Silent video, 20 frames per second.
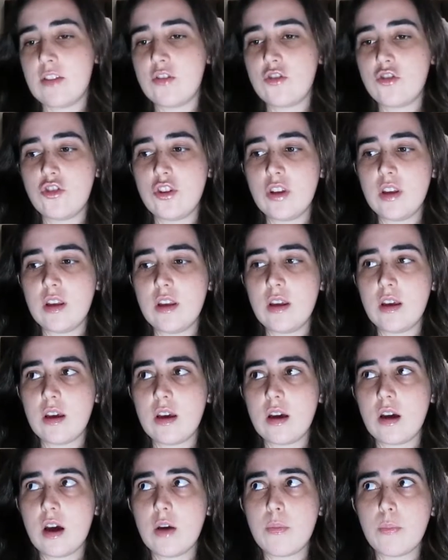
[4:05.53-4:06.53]
she
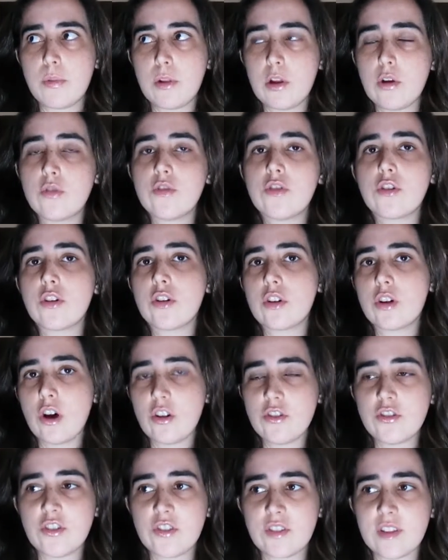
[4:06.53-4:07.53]
uploads her
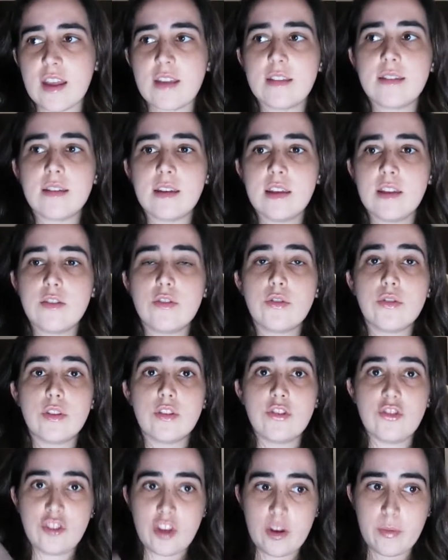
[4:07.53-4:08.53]
consciousness into the
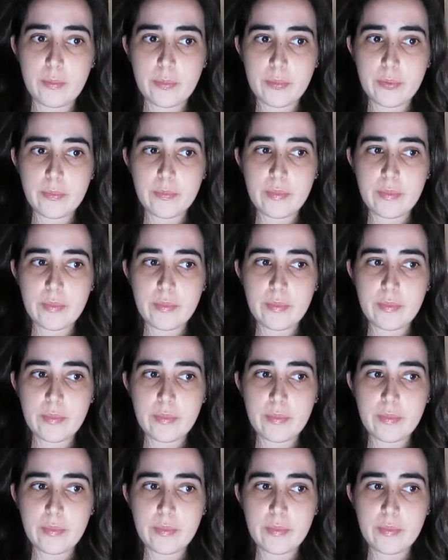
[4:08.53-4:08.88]
ship,